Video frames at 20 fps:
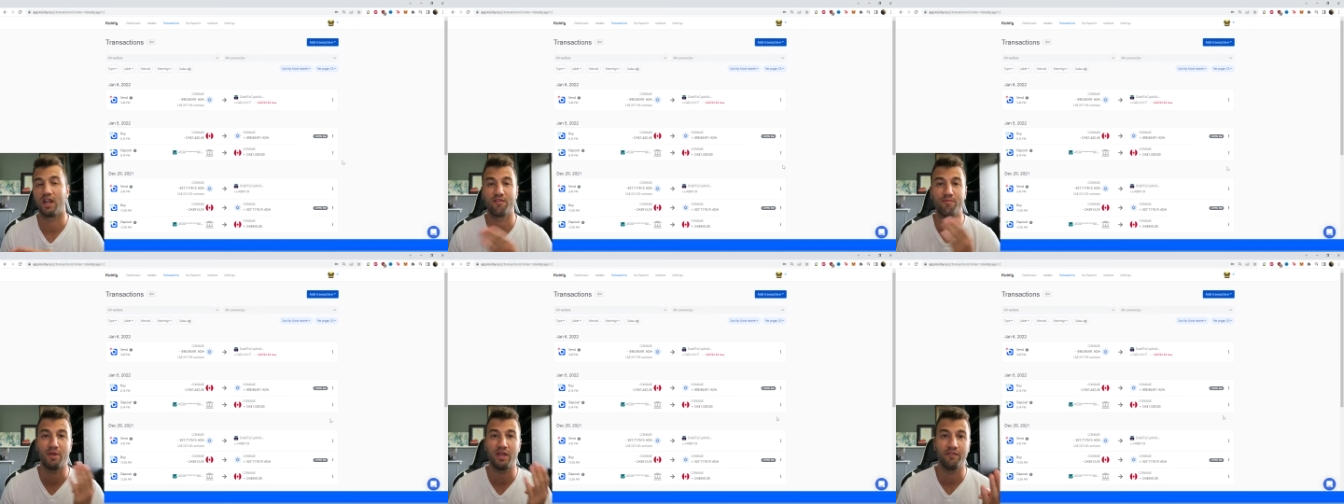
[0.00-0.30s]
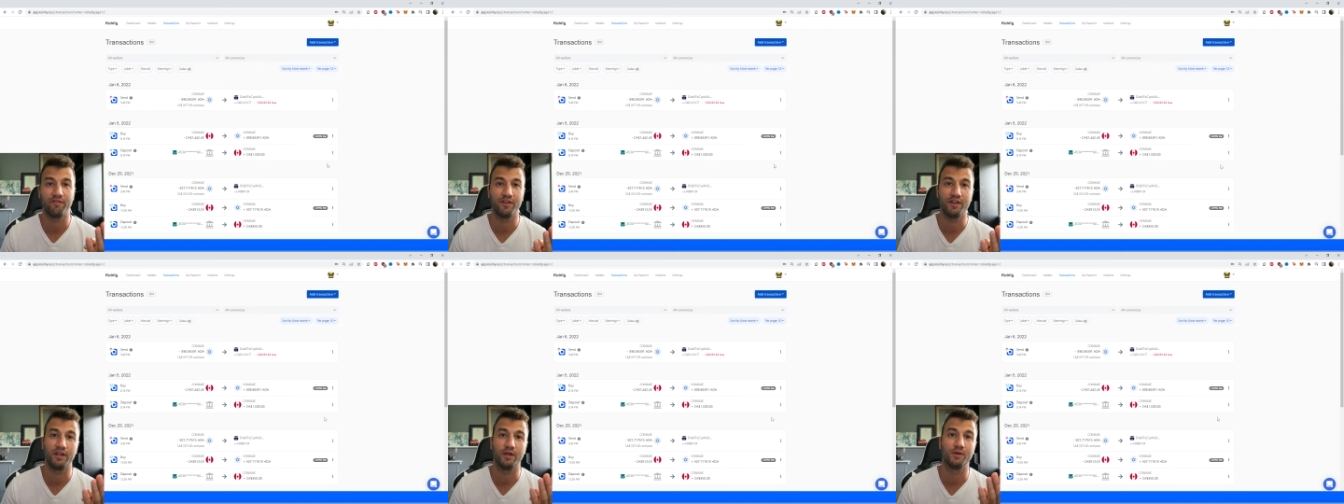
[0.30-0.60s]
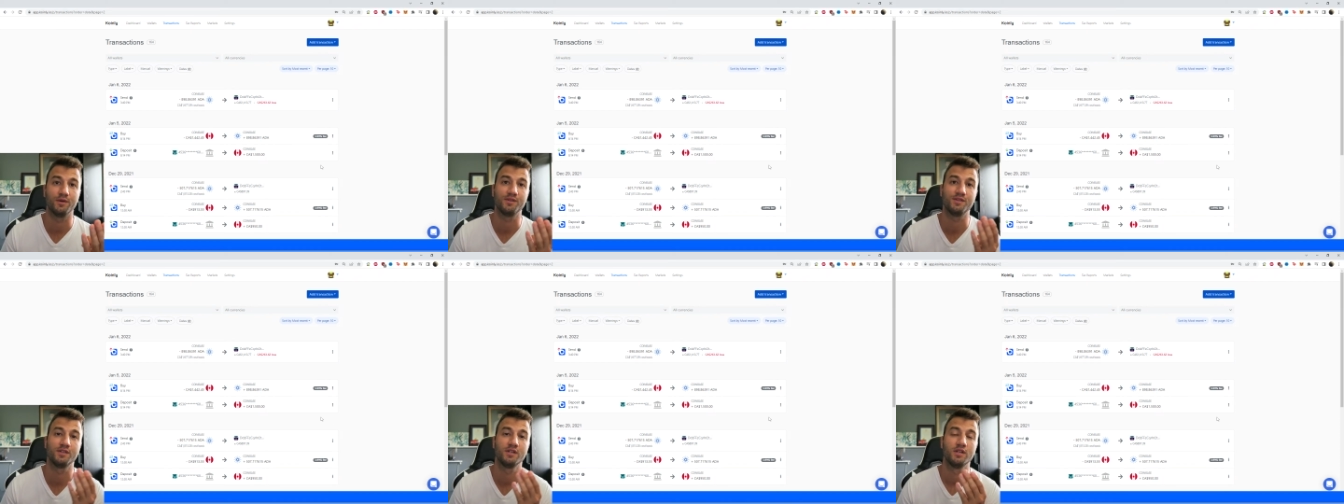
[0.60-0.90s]
I've made
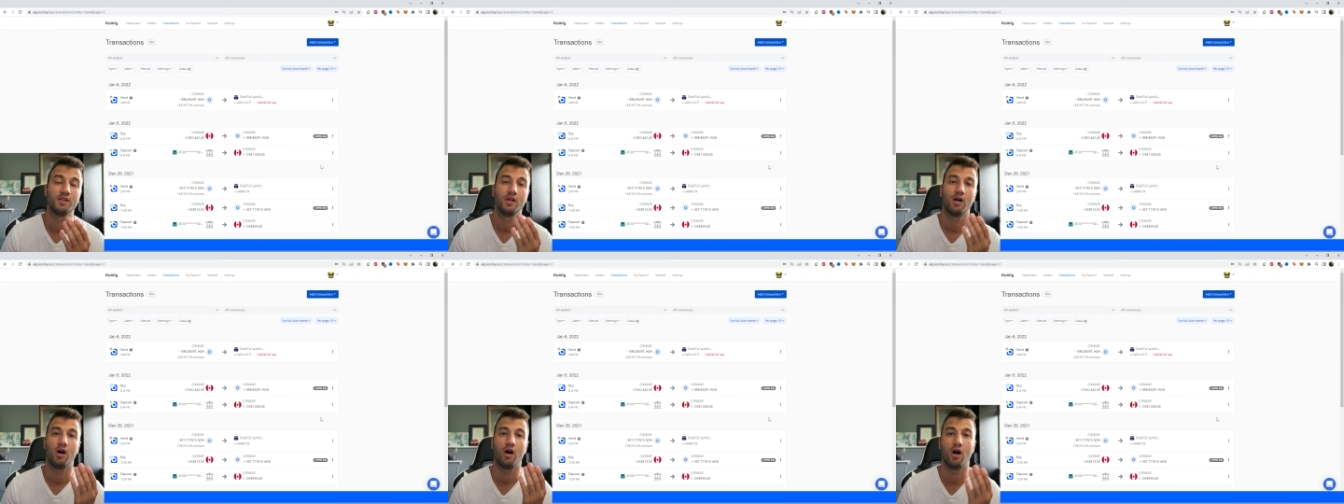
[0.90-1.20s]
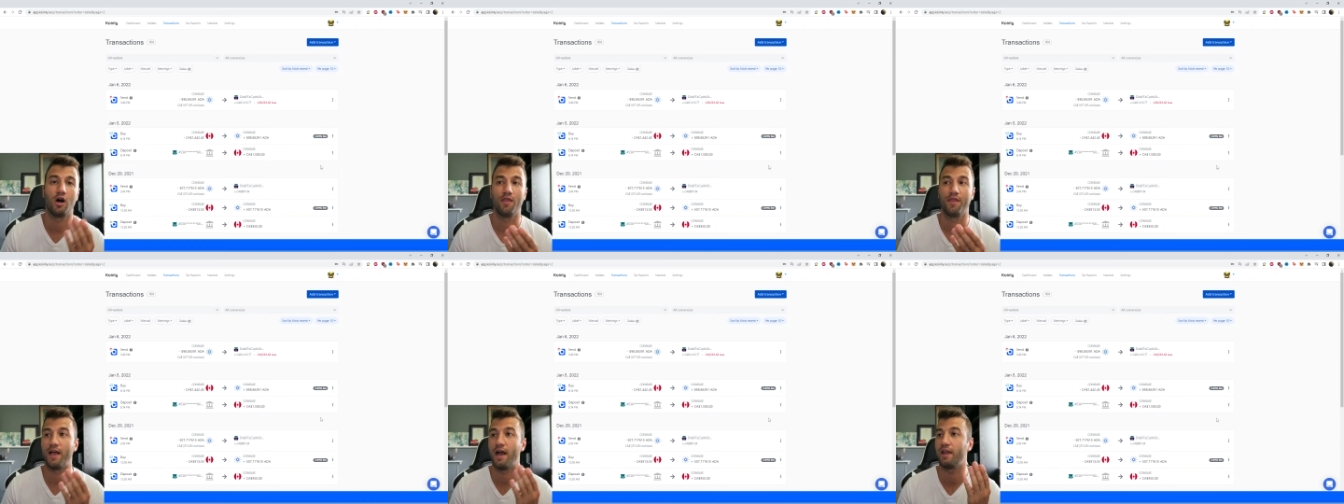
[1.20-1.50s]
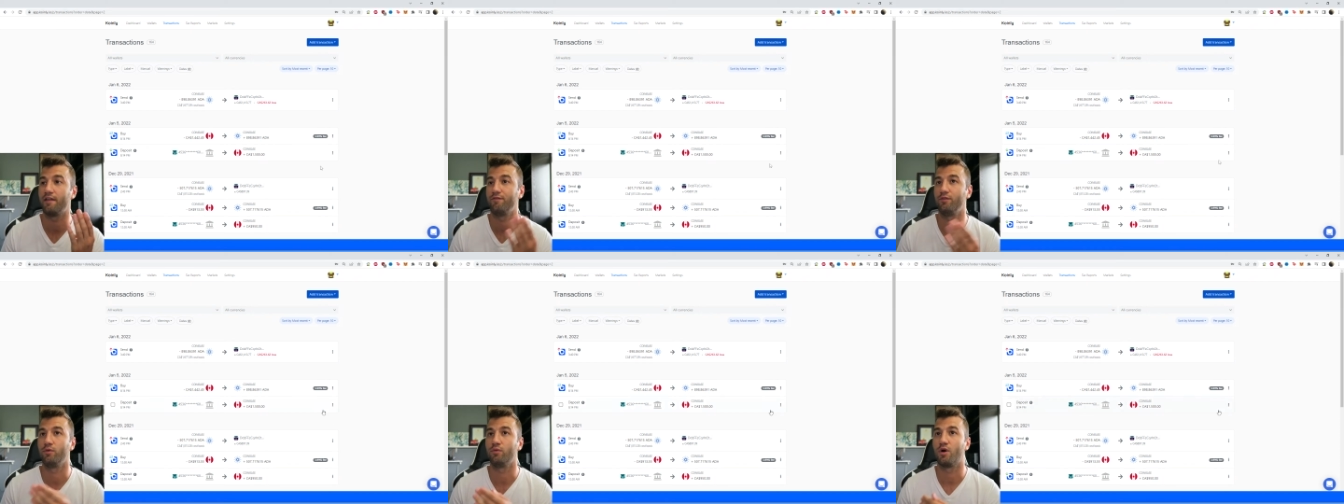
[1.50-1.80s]
videos on
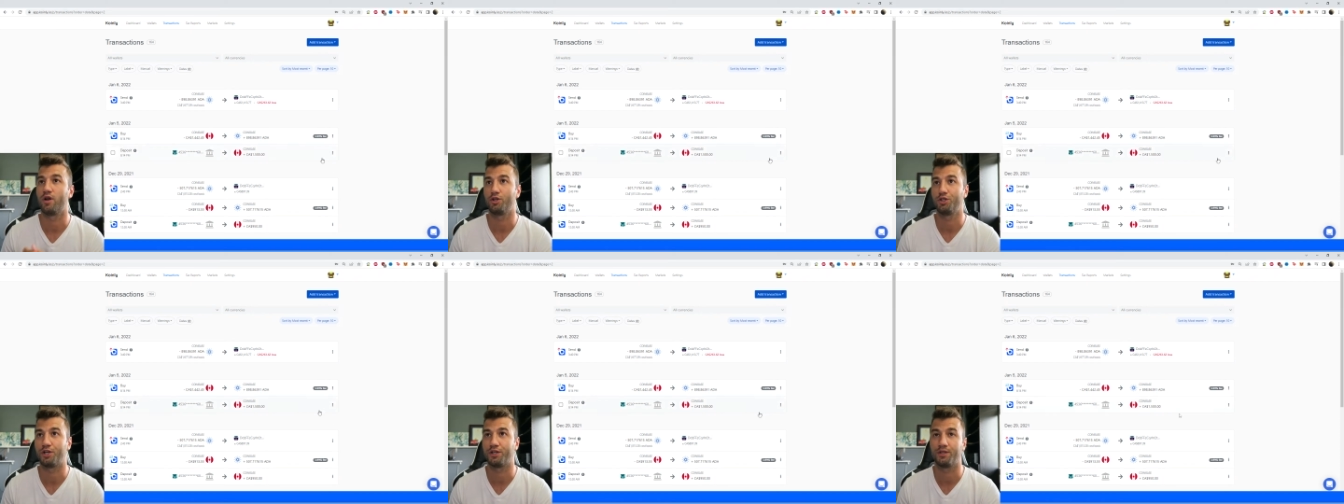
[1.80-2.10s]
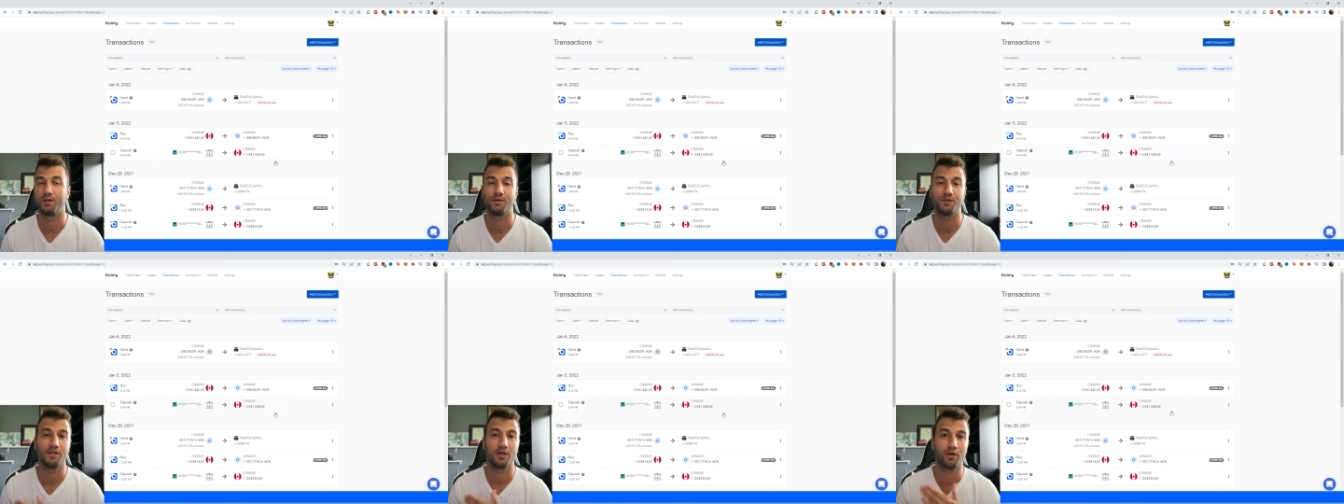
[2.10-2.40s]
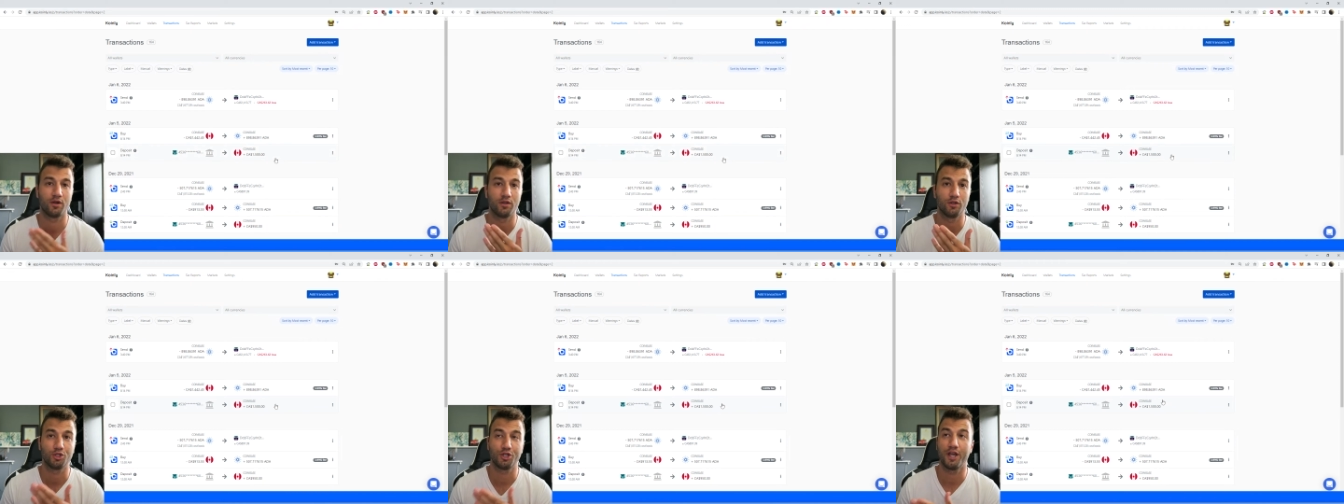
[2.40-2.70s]
that if you want to check those
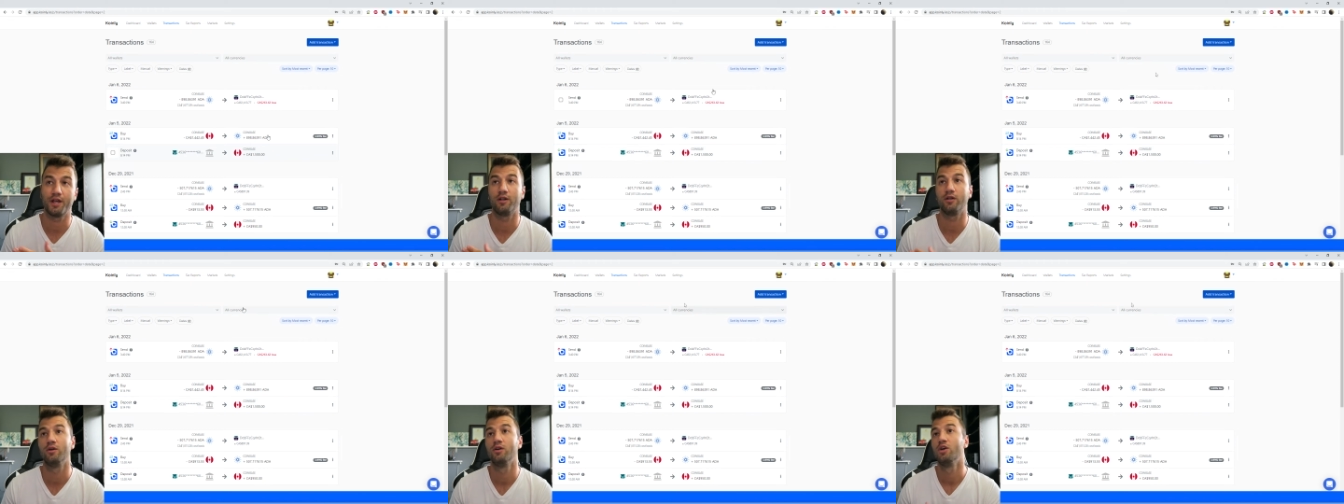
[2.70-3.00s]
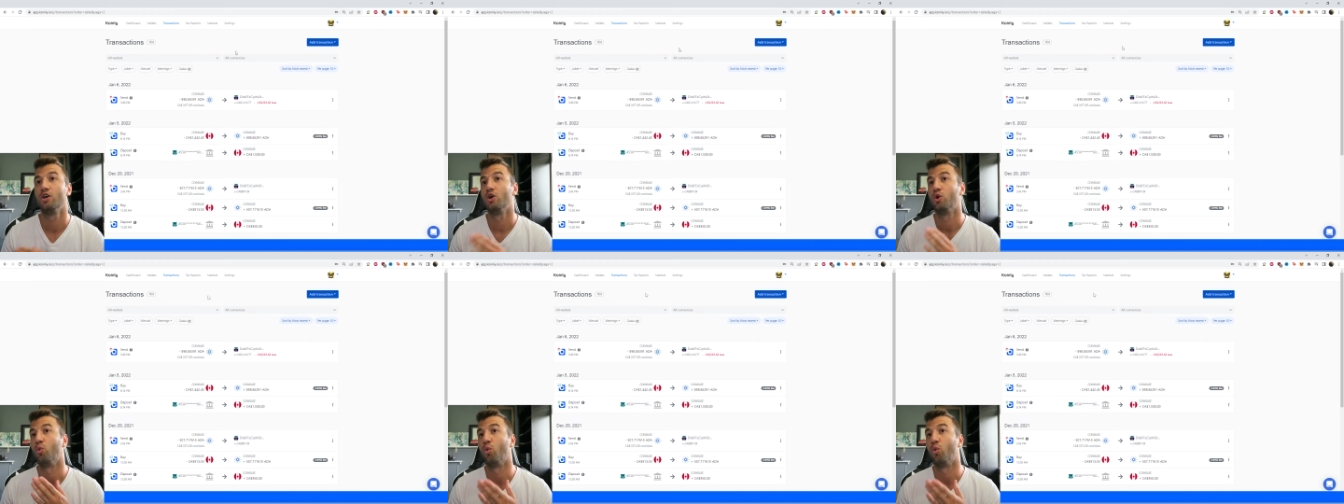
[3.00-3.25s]
out on the channel.